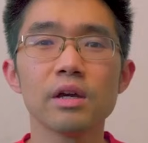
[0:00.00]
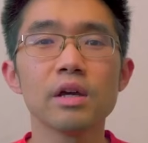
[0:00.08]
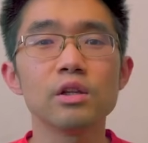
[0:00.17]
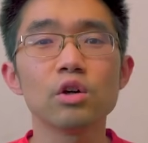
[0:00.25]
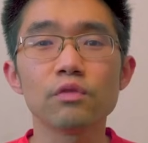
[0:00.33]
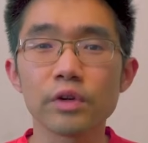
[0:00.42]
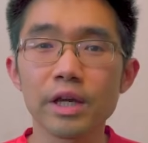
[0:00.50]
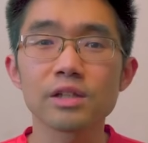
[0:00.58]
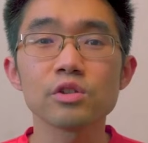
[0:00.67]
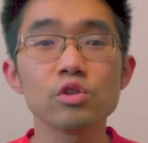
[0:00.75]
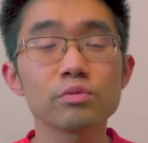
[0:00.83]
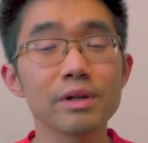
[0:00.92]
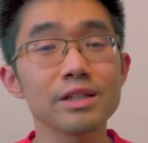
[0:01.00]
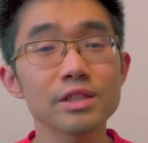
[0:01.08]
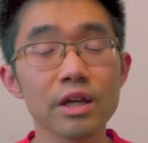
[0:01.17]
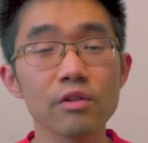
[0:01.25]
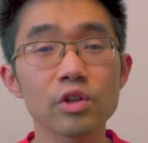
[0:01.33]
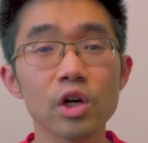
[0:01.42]
Don't forget to use my
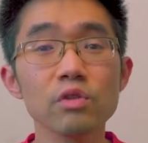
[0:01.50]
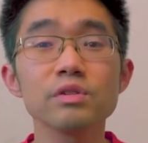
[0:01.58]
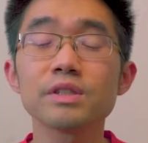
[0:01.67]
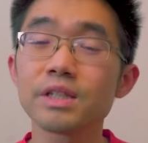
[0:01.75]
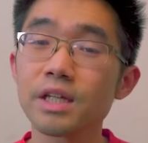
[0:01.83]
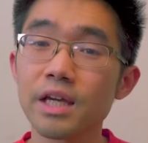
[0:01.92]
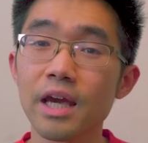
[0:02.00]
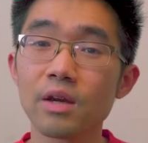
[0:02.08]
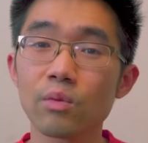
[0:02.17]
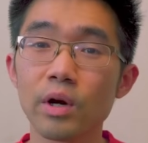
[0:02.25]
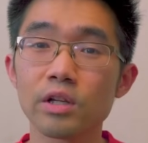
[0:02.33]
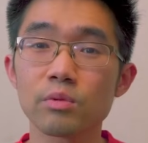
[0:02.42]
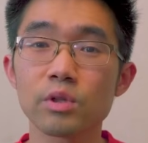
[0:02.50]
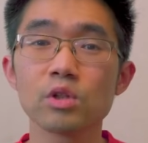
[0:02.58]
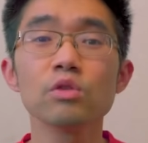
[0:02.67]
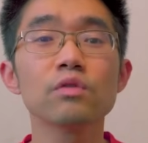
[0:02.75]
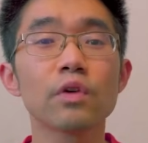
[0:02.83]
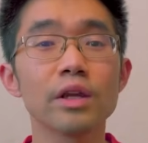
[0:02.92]
discount code
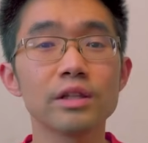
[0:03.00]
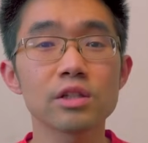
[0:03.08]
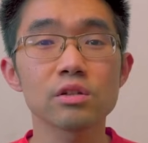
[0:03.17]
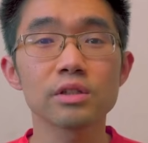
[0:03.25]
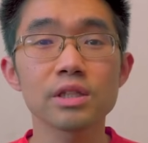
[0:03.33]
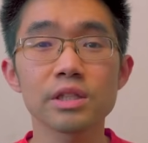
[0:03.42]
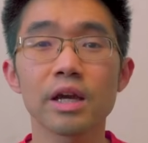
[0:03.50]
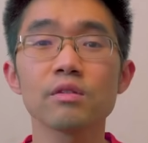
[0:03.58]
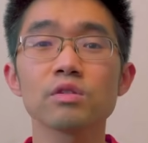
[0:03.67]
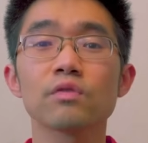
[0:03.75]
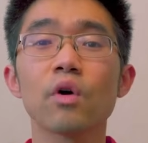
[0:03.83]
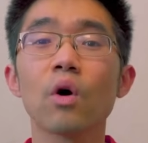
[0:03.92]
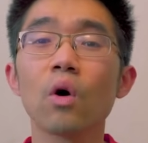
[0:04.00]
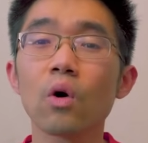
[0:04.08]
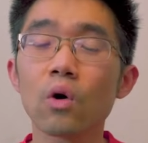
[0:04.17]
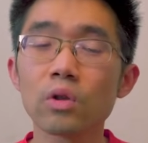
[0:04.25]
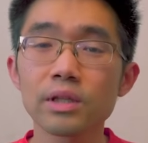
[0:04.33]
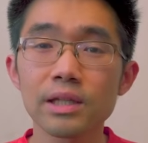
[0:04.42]
CKYW for additional discounts for
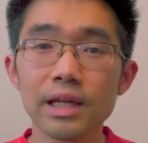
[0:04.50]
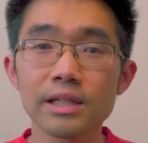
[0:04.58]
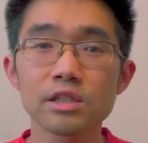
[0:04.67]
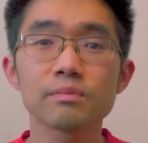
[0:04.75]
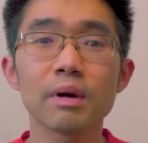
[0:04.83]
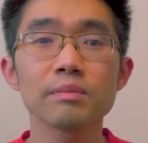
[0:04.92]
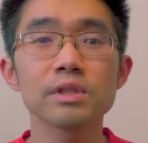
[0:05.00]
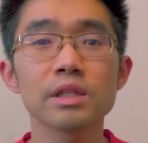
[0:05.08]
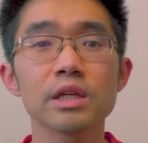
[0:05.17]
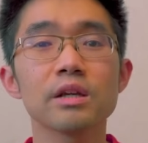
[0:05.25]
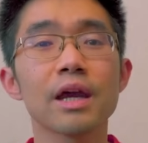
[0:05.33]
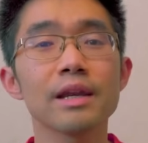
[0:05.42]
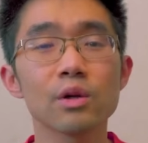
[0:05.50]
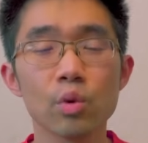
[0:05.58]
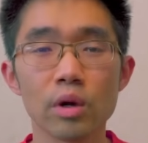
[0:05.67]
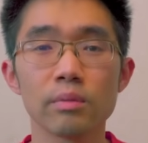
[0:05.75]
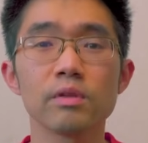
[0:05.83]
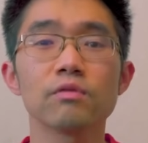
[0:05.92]
all the latest badminton gear and
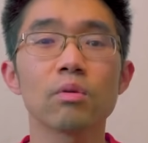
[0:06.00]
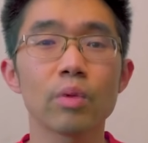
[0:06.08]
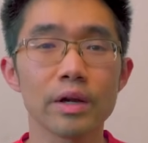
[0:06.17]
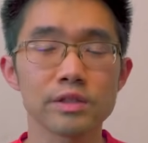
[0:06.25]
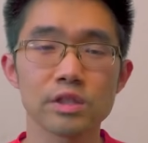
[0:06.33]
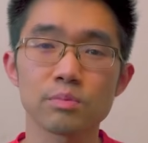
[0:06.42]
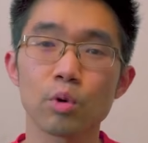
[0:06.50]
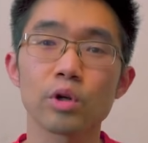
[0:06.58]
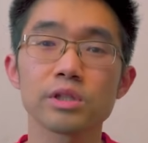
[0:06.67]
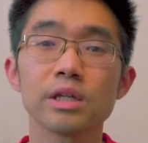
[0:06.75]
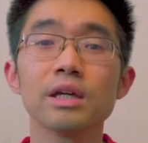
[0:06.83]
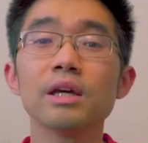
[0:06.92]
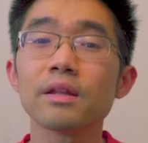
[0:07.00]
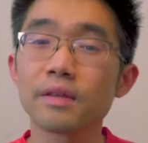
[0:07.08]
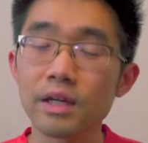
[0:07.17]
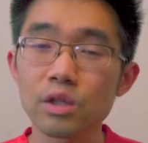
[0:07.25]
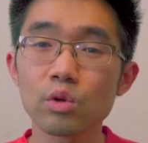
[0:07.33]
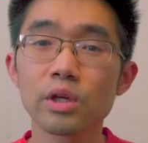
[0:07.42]
equipment from YC Sports.
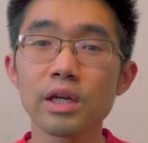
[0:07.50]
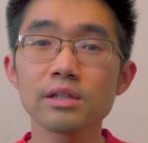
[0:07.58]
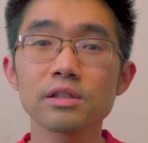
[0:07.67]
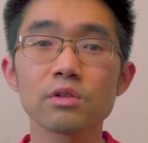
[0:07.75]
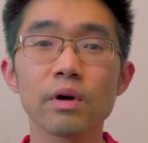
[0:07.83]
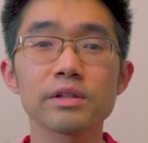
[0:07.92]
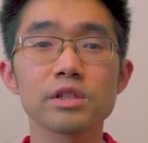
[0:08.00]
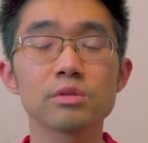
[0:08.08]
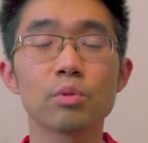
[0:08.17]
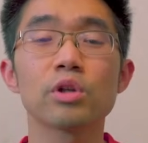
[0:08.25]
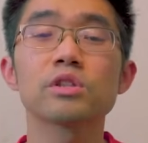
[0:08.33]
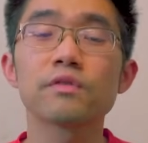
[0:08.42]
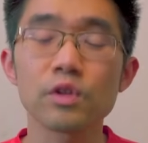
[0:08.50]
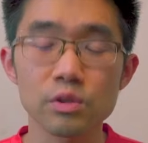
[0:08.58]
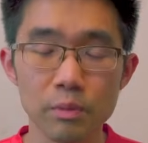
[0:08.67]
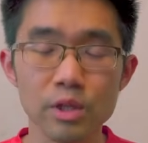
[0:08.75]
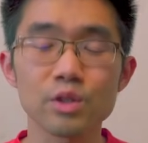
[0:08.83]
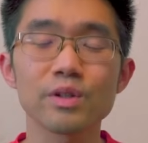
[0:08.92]
Thank you again to YC Sports for
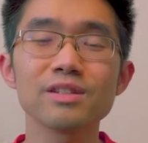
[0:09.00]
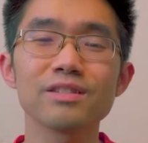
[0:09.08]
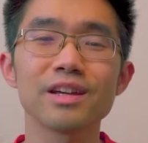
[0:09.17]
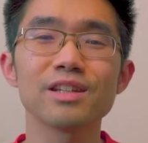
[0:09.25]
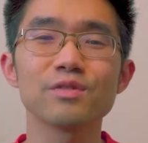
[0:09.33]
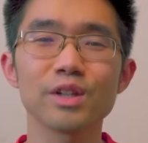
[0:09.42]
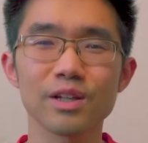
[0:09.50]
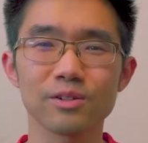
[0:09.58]
sponsoring today's video.